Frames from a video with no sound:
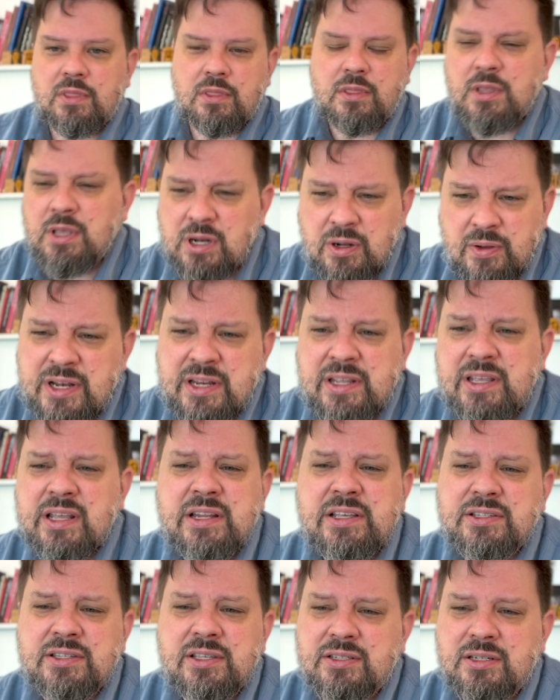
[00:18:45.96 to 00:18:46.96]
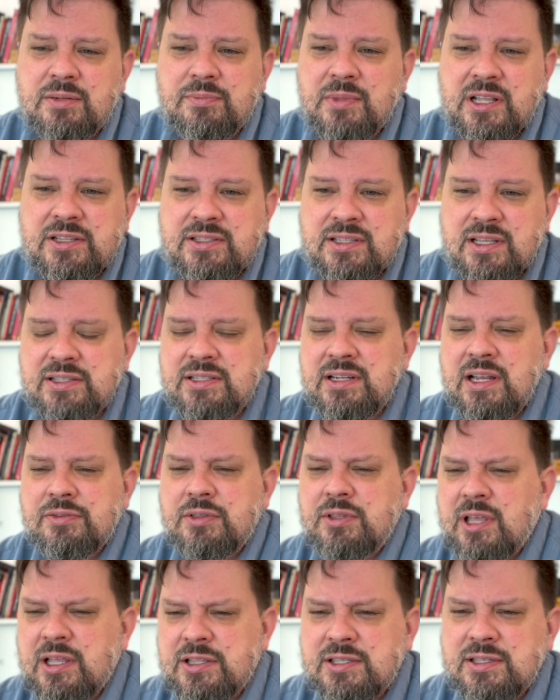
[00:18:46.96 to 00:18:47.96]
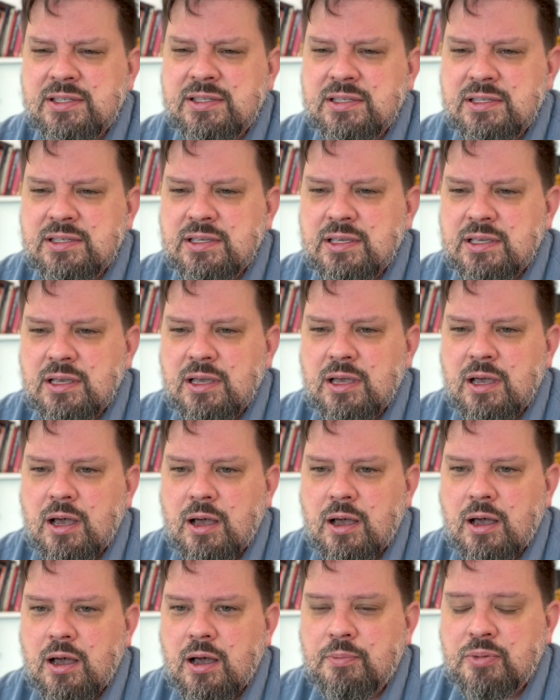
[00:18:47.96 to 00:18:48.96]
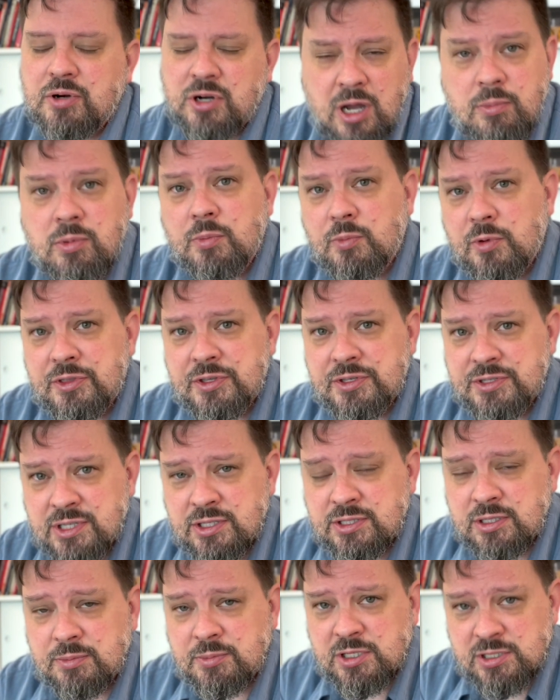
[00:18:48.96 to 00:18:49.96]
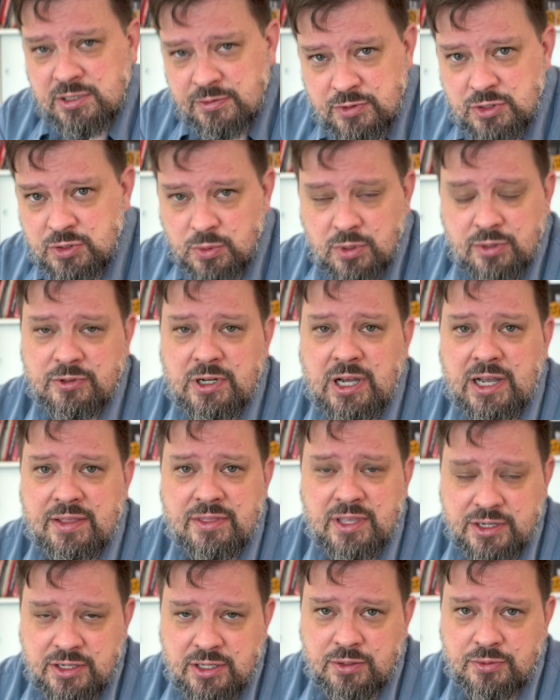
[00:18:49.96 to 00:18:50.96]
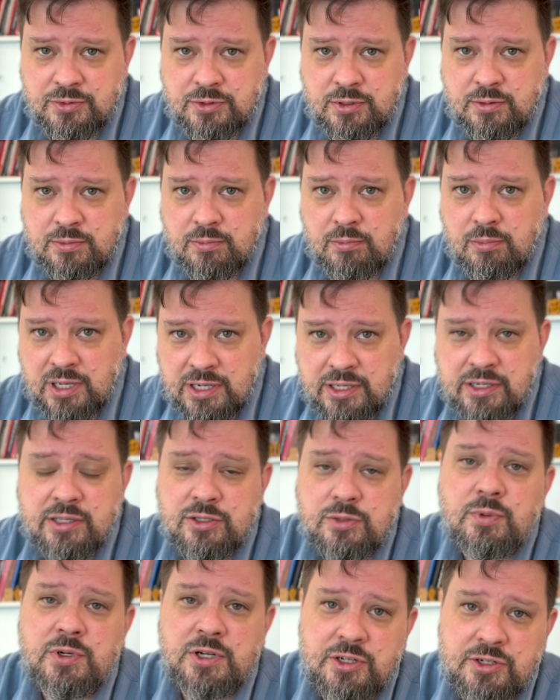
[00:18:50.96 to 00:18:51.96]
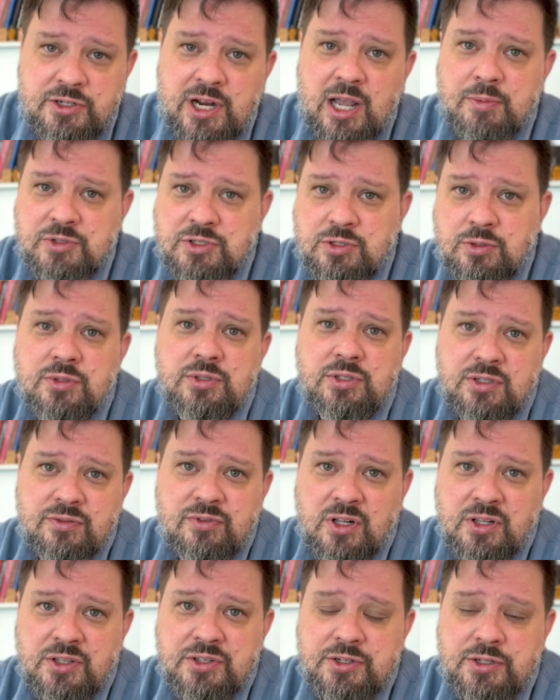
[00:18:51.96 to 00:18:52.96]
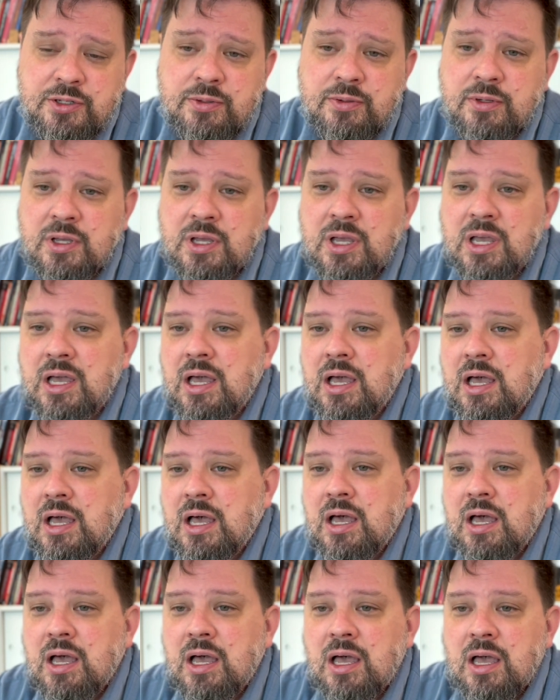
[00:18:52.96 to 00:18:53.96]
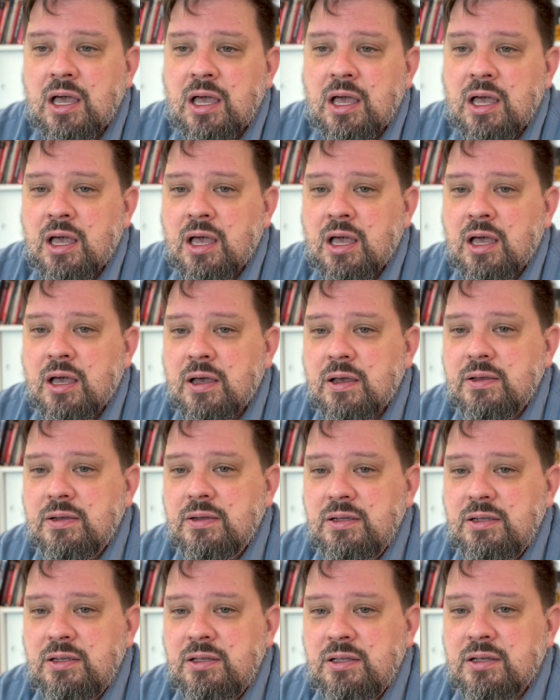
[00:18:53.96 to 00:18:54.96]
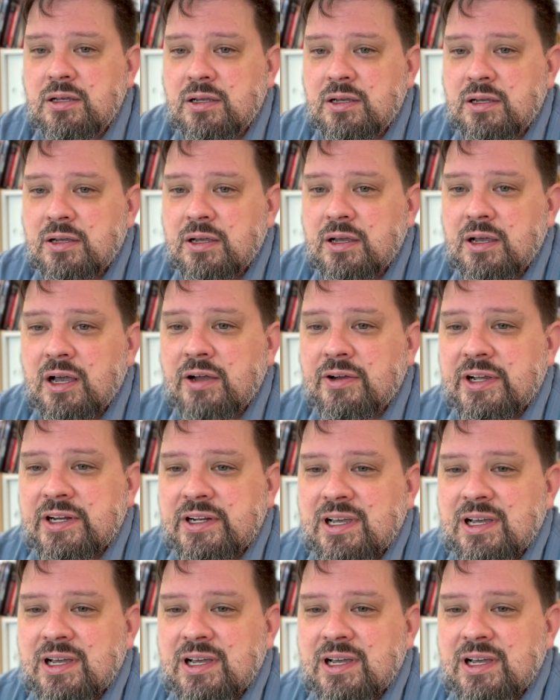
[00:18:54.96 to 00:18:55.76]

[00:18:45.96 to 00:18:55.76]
Any system, it's not that that's a problem with the system, because if you do it right, they don't. But it is one of the traps students can fall into. All right.